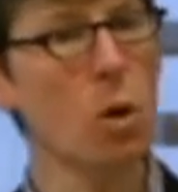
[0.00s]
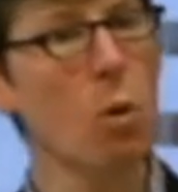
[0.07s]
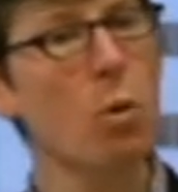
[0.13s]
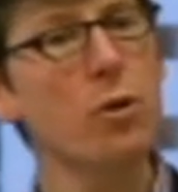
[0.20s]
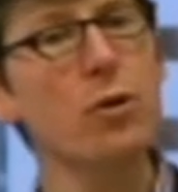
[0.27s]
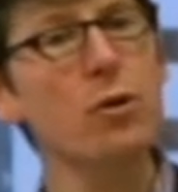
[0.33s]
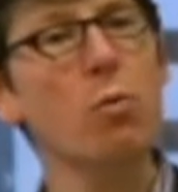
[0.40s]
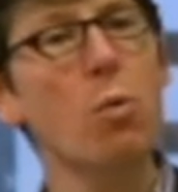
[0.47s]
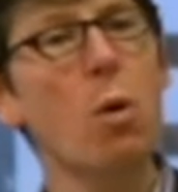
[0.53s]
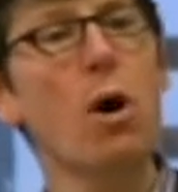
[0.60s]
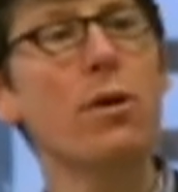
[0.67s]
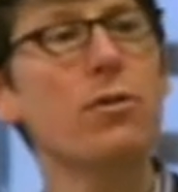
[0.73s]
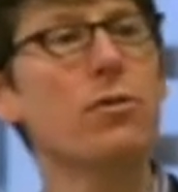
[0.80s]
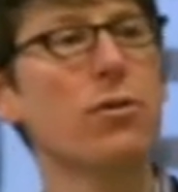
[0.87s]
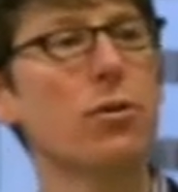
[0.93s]
Or do you
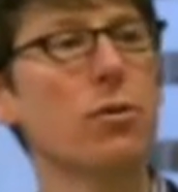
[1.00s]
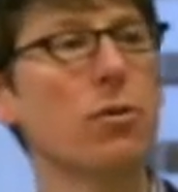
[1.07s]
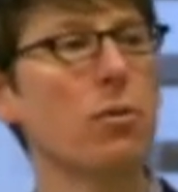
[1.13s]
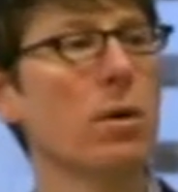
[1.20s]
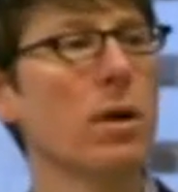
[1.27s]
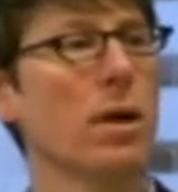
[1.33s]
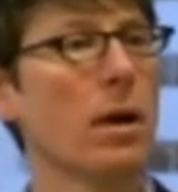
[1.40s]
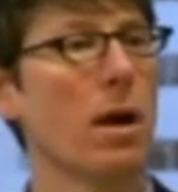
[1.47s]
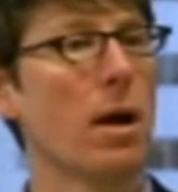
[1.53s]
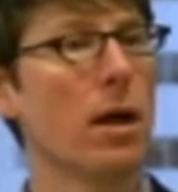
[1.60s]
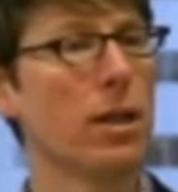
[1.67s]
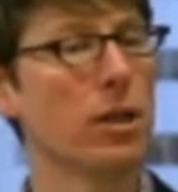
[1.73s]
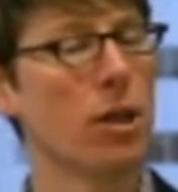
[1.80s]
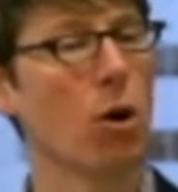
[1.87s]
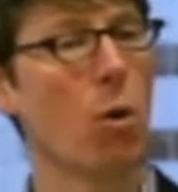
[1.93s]
want to,
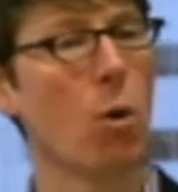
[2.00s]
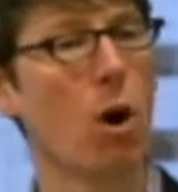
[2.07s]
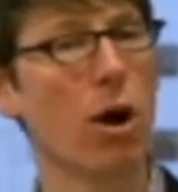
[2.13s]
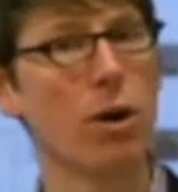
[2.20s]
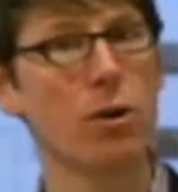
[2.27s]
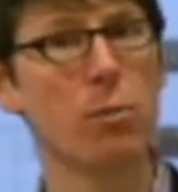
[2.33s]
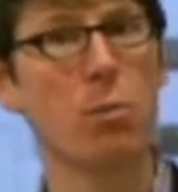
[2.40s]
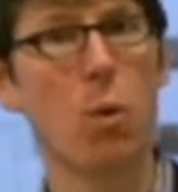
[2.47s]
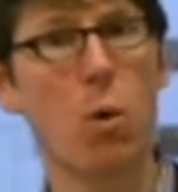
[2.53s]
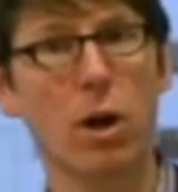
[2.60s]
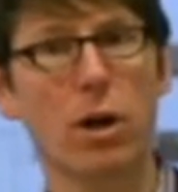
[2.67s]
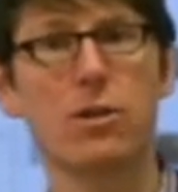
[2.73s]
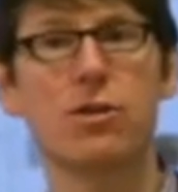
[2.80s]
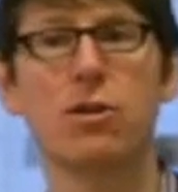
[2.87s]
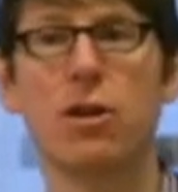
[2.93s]
you know, or are you
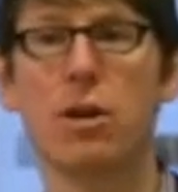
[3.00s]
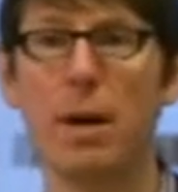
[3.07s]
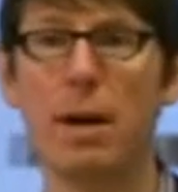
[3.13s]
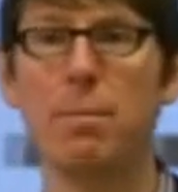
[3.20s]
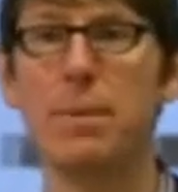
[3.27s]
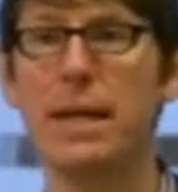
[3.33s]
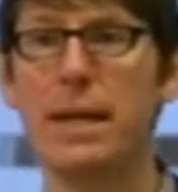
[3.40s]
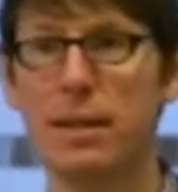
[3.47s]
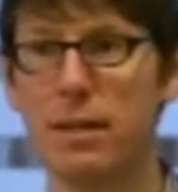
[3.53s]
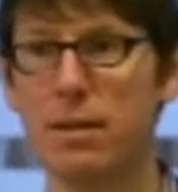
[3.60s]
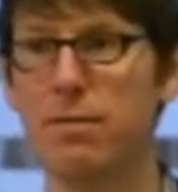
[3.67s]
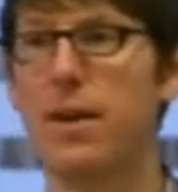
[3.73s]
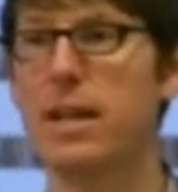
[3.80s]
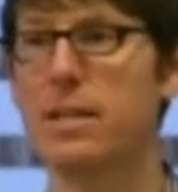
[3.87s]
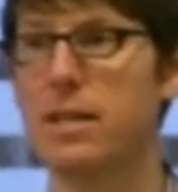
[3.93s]
more concerned about being
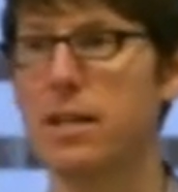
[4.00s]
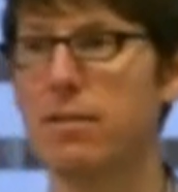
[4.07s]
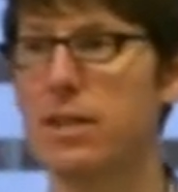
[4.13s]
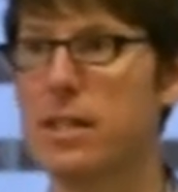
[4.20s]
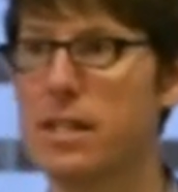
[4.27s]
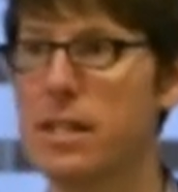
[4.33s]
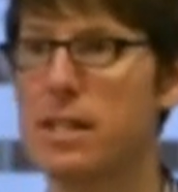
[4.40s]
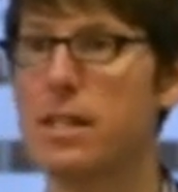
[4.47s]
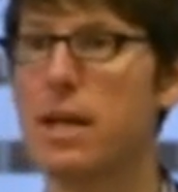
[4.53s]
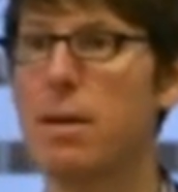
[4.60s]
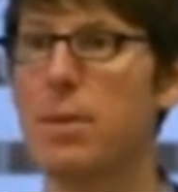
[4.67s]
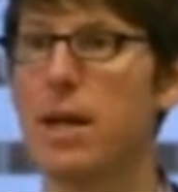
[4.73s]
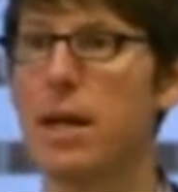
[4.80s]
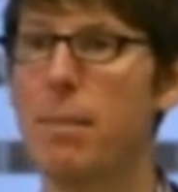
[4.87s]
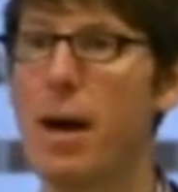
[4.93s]
defensive? Is this
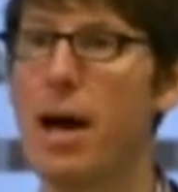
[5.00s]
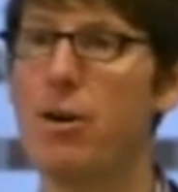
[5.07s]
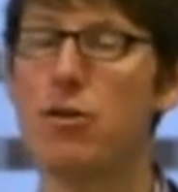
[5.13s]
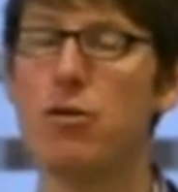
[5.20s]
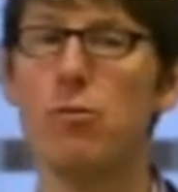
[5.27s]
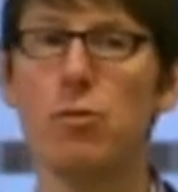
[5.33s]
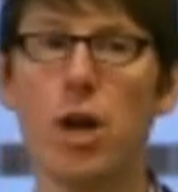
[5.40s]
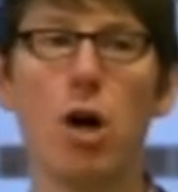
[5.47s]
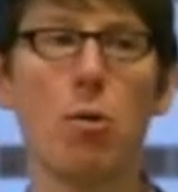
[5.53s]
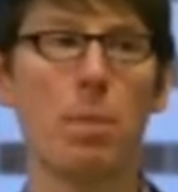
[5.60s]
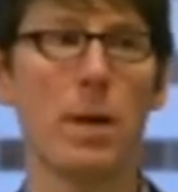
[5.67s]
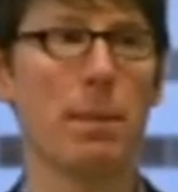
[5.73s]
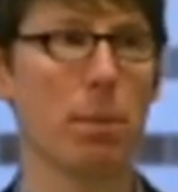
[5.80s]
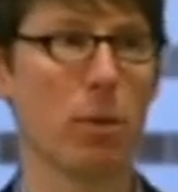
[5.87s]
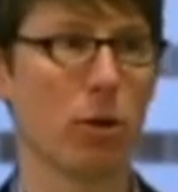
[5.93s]
something about you know
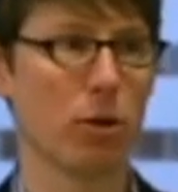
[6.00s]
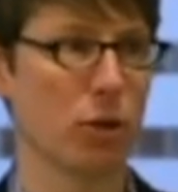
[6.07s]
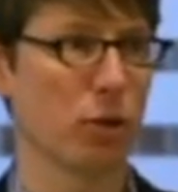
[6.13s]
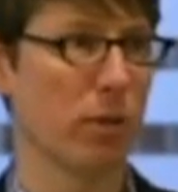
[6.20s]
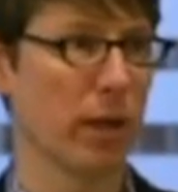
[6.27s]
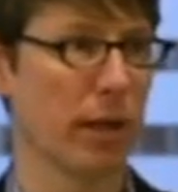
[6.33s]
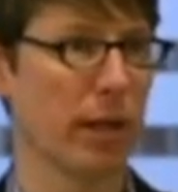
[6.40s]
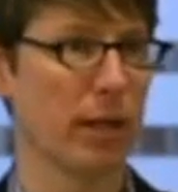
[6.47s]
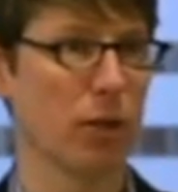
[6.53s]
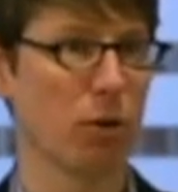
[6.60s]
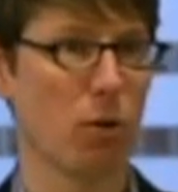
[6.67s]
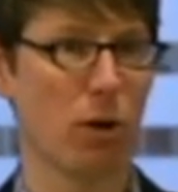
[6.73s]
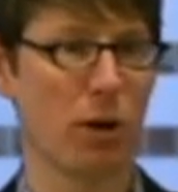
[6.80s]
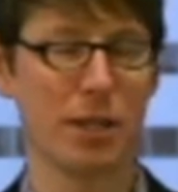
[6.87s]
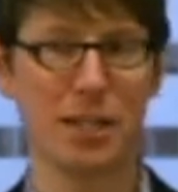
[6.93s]
people are doing it in
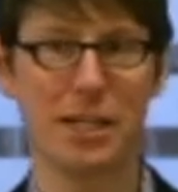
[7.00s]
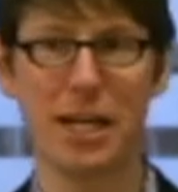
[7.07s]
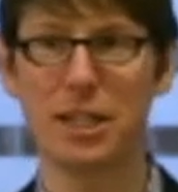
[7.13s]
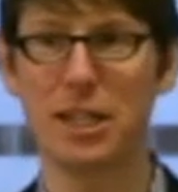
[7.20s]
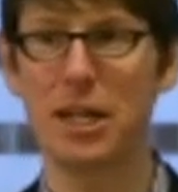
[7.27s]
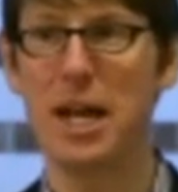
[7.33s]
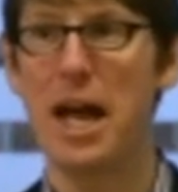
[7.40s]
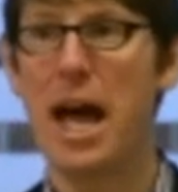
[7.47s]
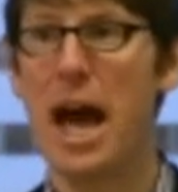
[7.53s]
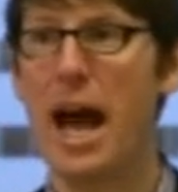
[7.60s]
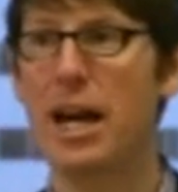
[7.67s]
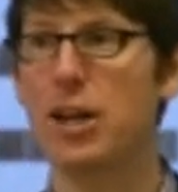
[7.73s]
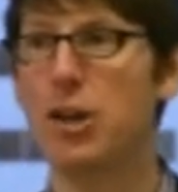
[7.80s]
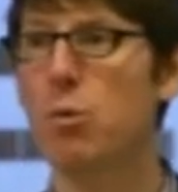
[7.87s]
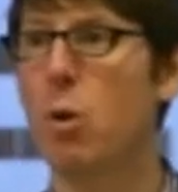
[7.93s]
your organization
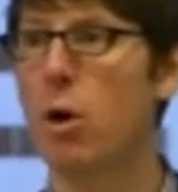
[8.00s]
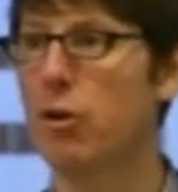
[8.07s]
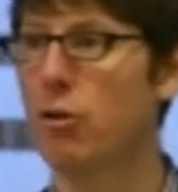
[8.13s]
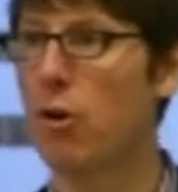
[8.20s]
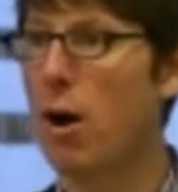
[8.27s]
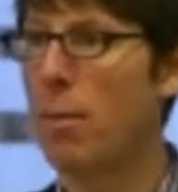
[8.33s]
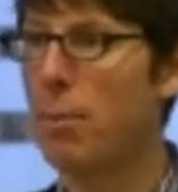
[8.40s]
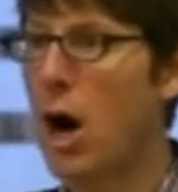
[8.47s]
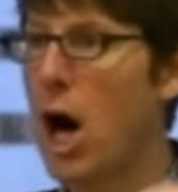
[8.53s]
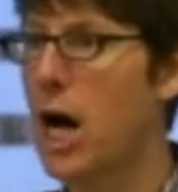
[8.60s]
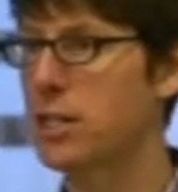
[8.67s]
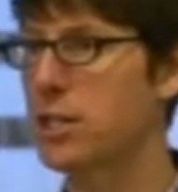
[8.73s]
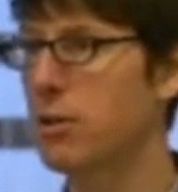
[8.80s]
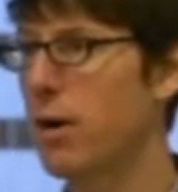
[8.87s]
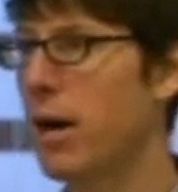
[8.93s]
and you want to draw a
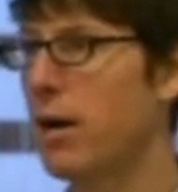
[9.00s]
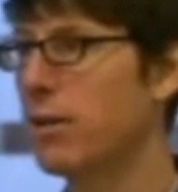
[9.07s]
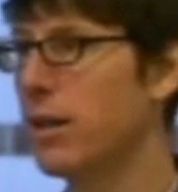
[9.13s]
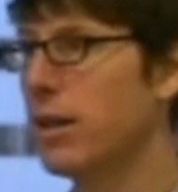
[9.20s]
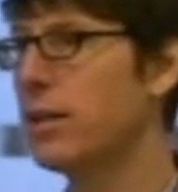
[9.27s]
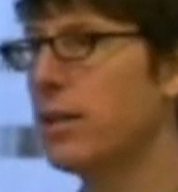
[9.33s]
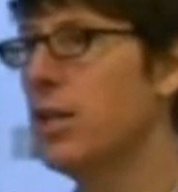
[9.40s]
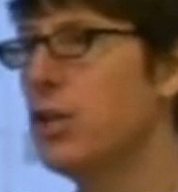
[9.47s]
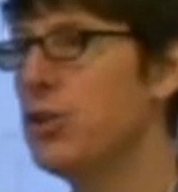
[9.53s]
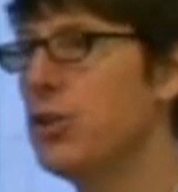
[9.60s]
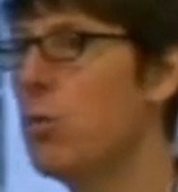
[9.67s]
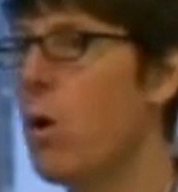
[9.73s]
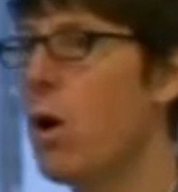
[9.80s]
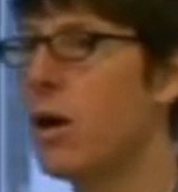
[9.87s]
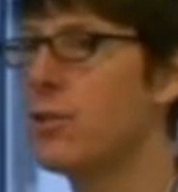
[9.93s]
box around it? Do
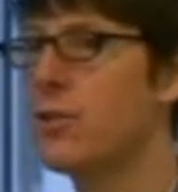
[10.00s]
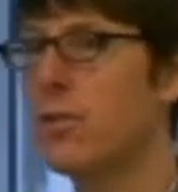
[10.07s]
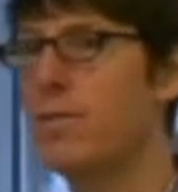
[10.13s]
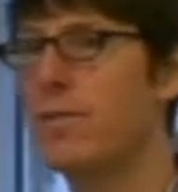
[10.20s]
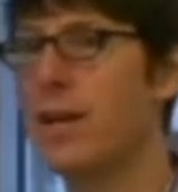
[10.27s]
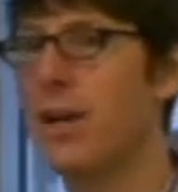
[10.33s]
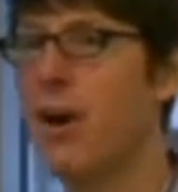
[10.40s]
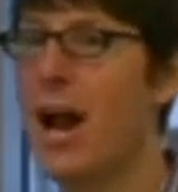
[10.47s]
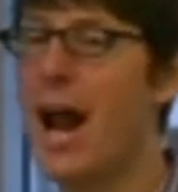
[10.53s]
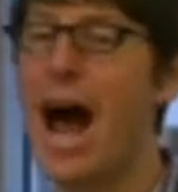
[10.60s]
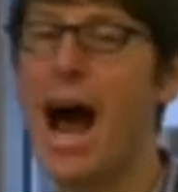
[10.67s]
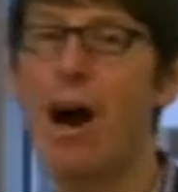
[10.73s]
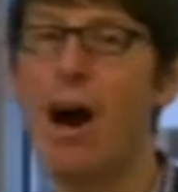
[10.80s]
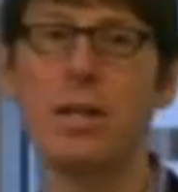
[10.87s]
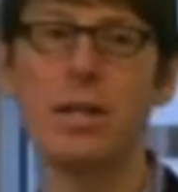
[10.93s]
you want to sort of figure out
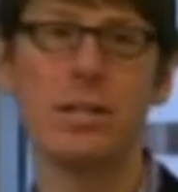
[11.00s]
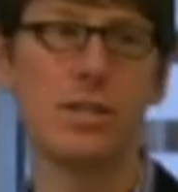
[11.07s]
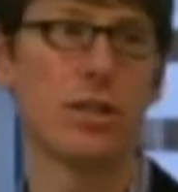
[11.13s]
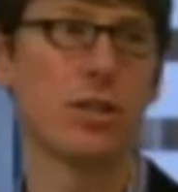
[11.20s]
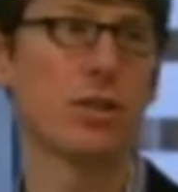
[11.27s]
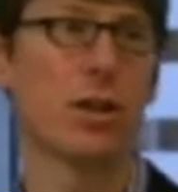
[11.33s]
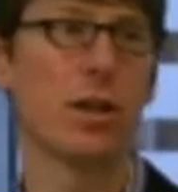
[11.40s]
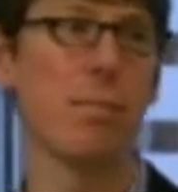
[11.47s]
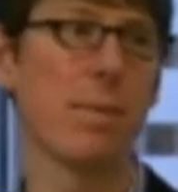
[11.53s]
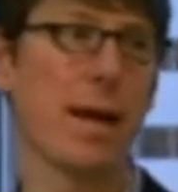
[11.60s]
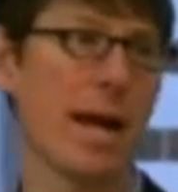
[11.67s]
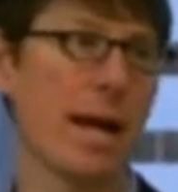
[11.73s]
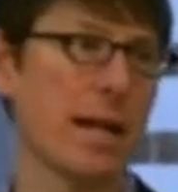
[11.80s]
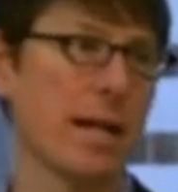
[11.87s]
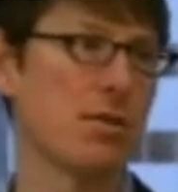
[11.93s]
how it is that you're going to
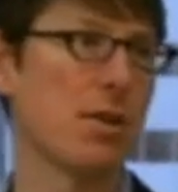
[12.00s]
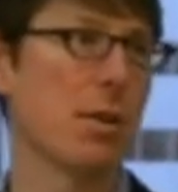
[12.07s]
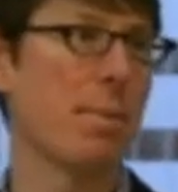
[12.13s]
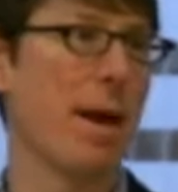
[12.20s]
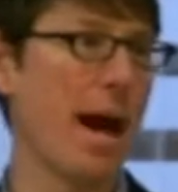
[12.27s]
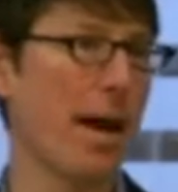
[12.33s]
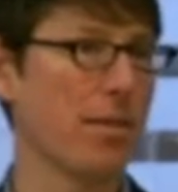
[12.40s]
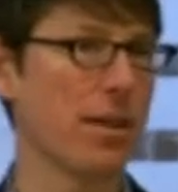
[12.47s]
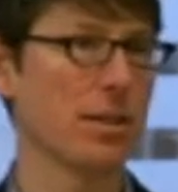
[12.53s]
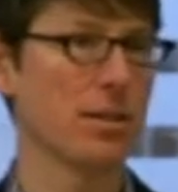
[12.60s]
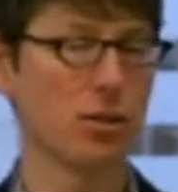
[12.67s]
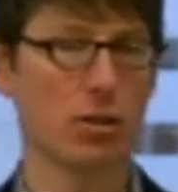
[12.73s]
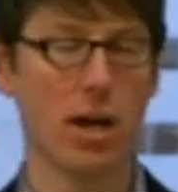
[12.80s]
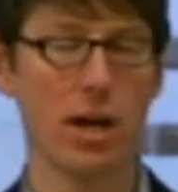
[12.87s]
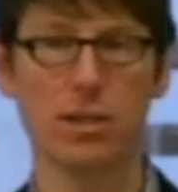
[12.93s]
manage the bad
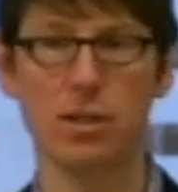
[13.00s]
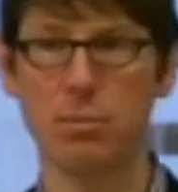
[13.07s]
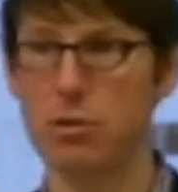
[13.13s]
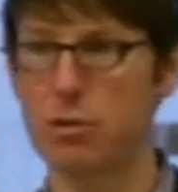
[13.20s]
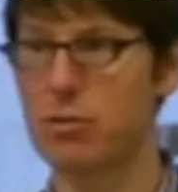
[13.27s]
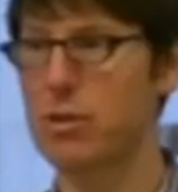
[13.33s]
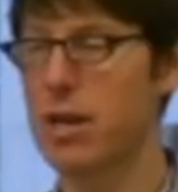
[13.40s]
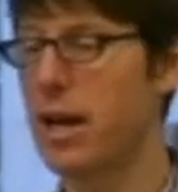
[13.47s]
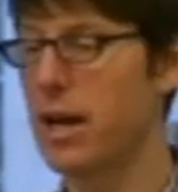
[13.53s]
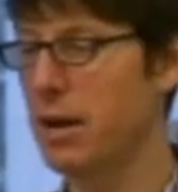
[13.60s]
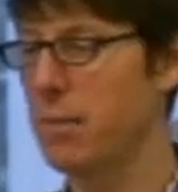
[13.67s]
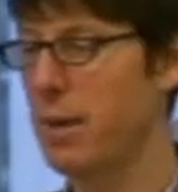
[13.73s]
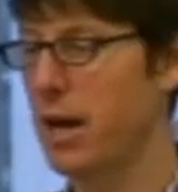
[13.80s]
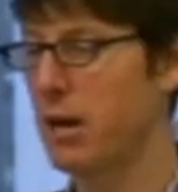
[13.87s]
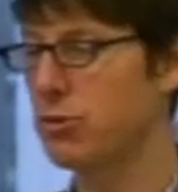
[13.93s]
things your customers are saying
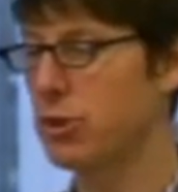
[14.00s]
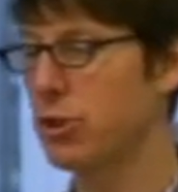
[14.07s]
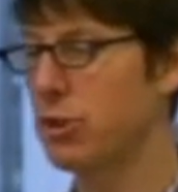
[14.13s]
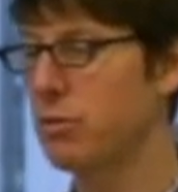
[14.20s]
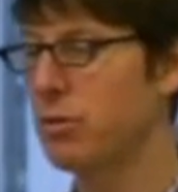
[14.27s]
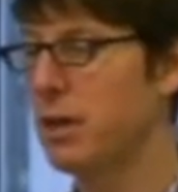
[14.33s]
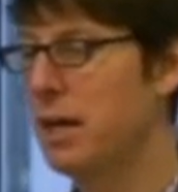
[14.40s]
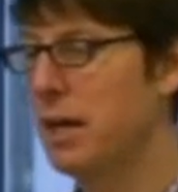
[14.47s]
about you?